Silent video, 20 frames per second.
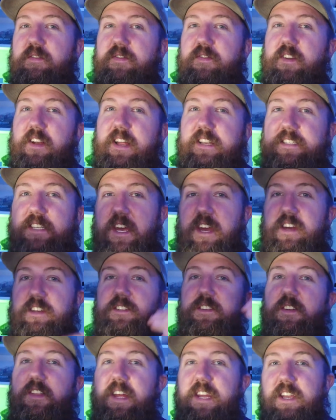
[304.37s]
friends
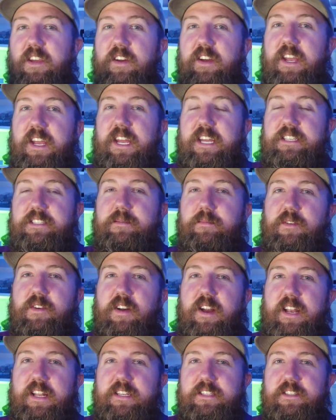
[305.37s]
so that you can get some
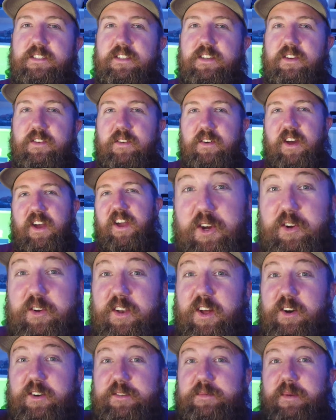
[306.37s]
credits too. Who
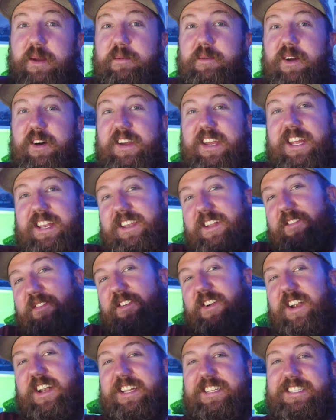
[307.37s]
knows, maybe I'll get enough
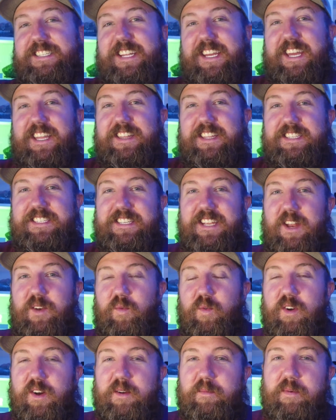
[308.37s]
credits to get the Zen
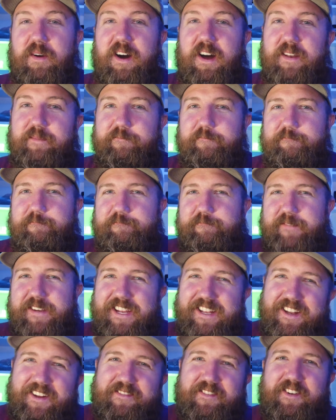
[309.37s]
Work Pod.
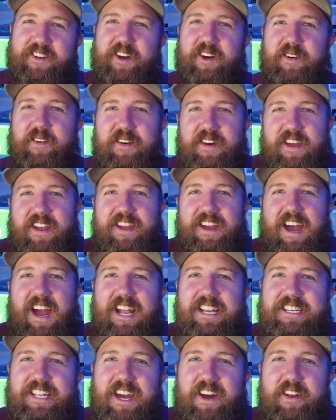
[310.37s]
You never know.
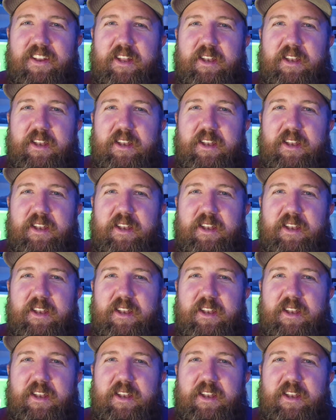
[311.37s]
I doubt